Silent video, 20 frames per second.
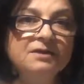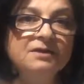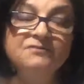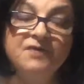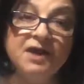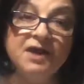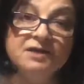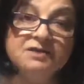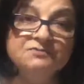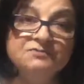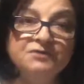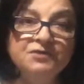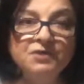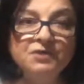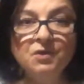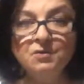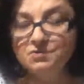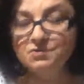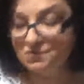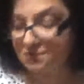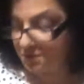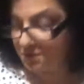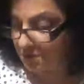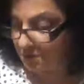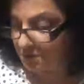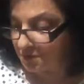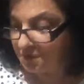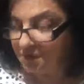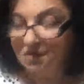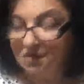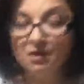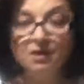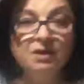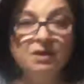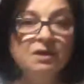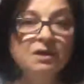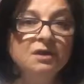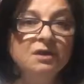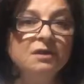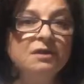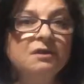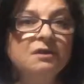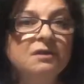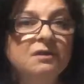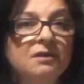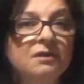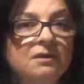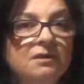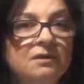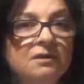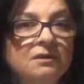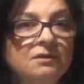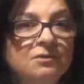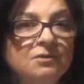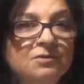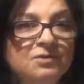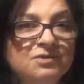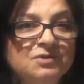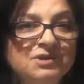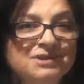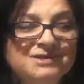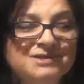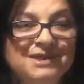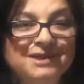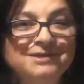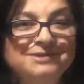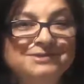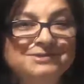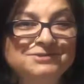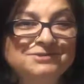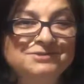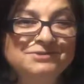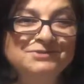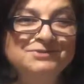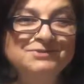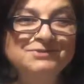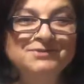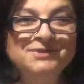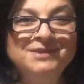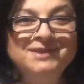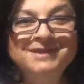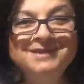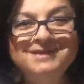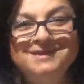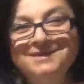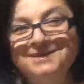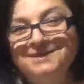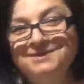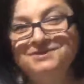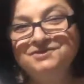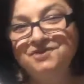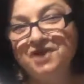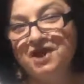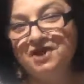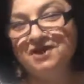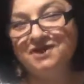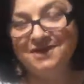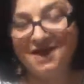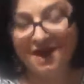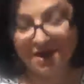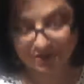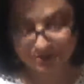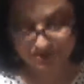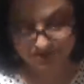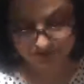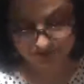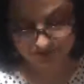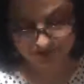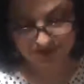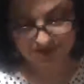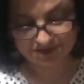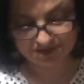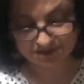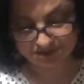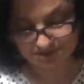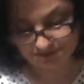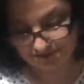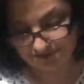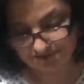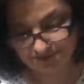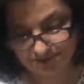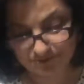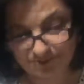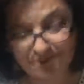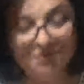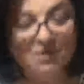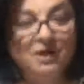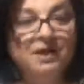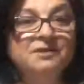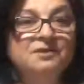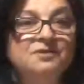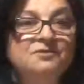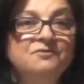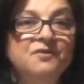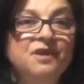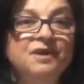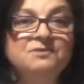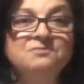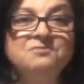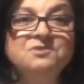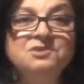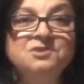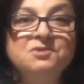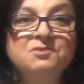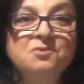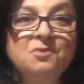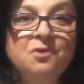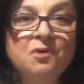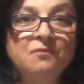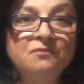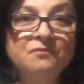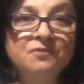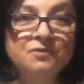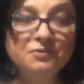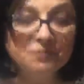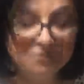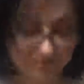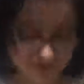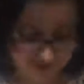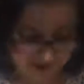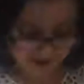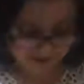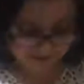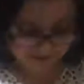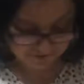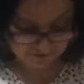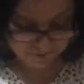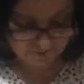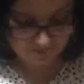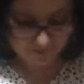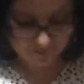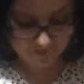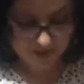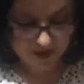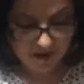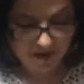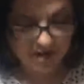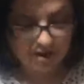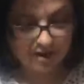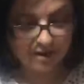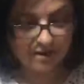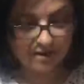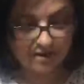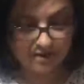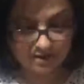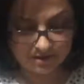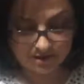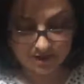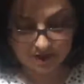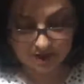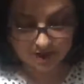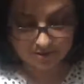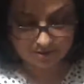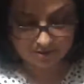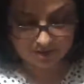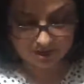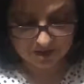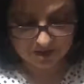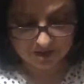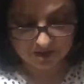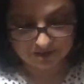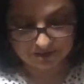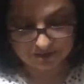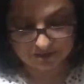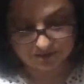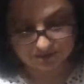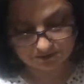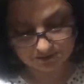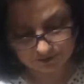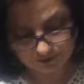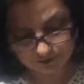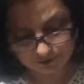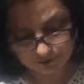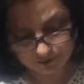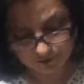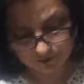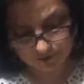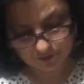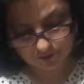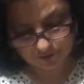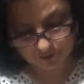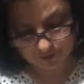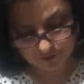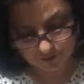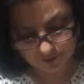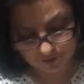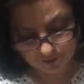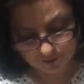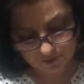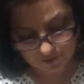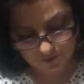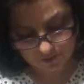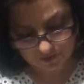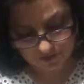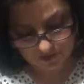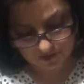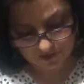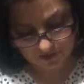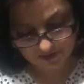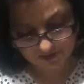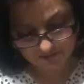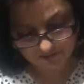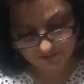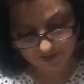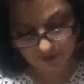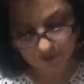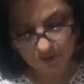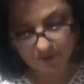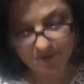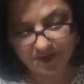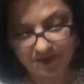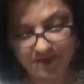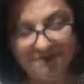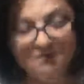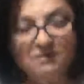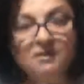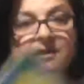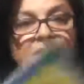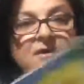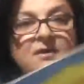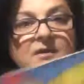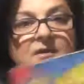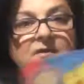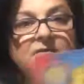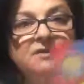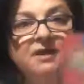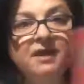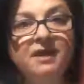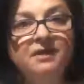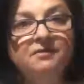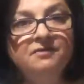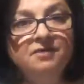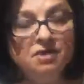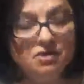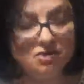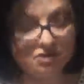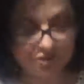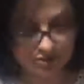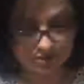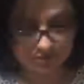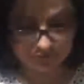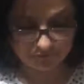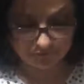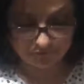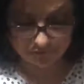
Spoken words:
advice for those who would decide to try it out, try the book and invite Mr. Wolfe into your classroom. I would like to recommend the edition